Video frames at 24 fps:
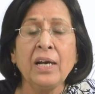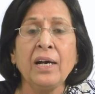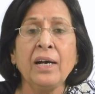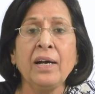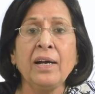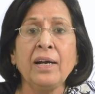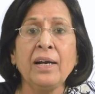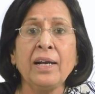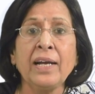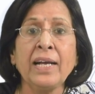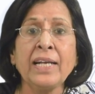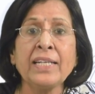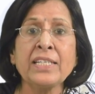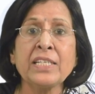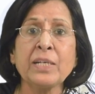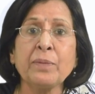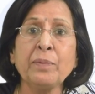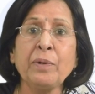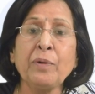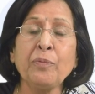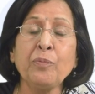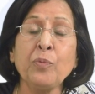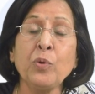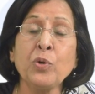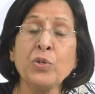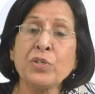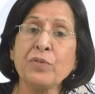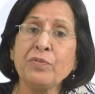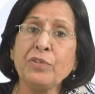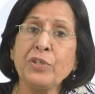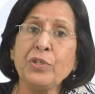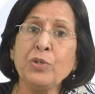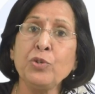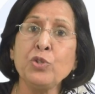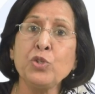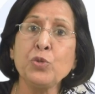and most of
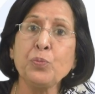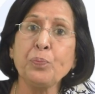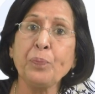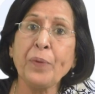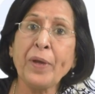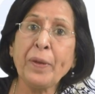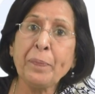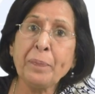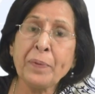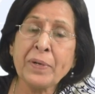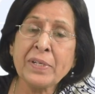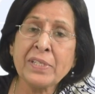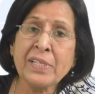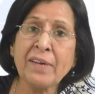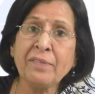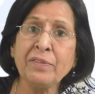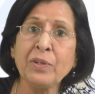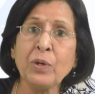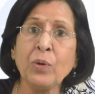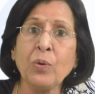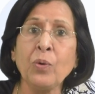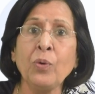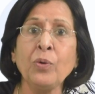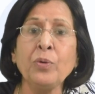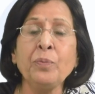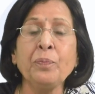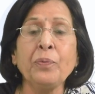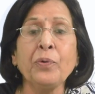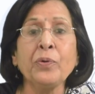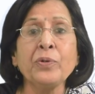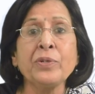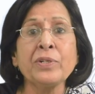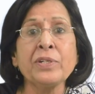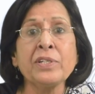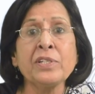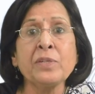the newspapers have their own
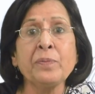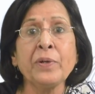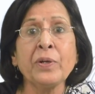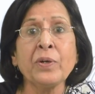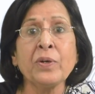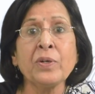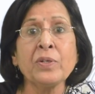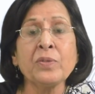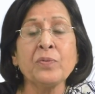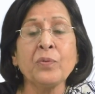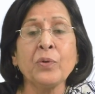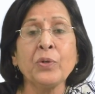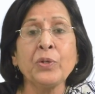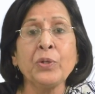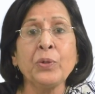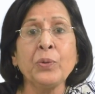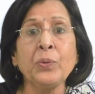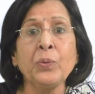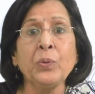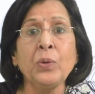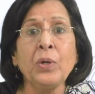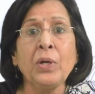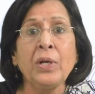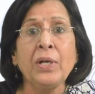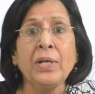portals, because what you